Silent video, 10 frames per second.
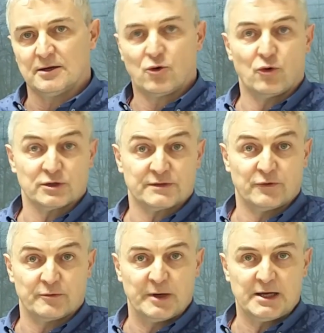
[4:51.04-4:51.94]
course
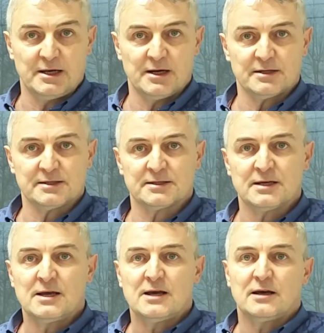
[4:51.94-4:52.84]
for
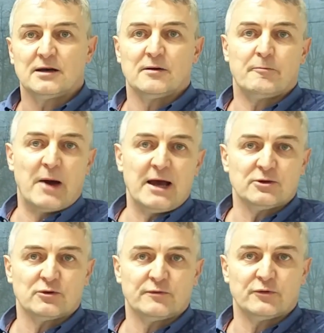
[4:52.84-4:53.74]
beginners,
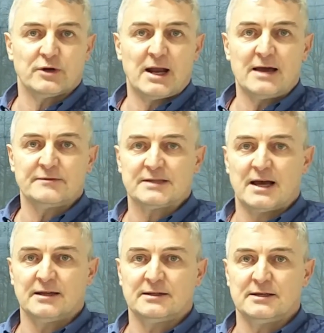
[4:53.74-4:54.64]
Python for life
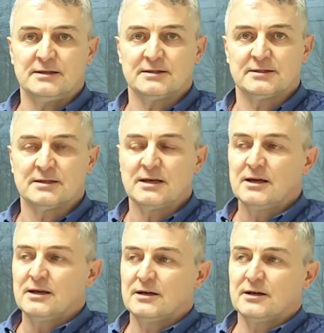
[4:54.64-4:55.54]
scientists,
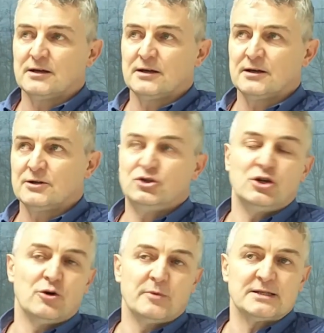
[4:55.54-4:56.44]

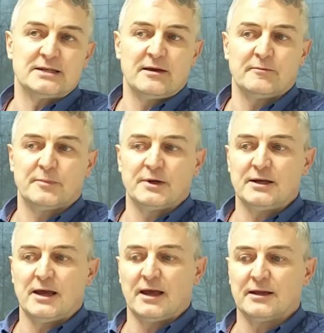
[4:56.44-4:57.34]
genome
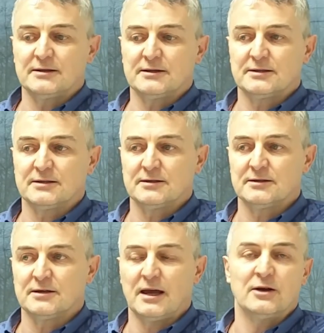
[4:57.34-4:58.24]
assembly and
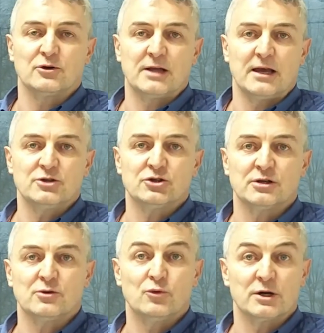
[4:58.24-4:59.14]

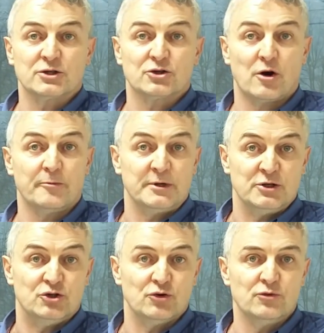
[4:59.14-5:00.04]
annotation workshop
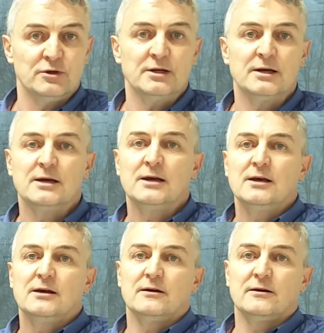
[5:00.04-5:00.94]
in June.
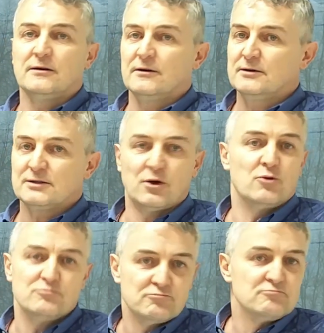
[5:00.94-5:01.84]

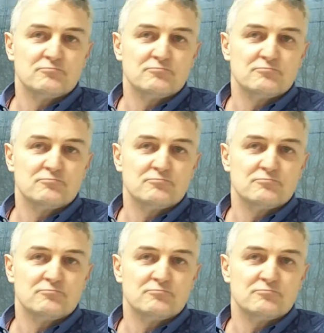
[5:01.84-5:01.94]
So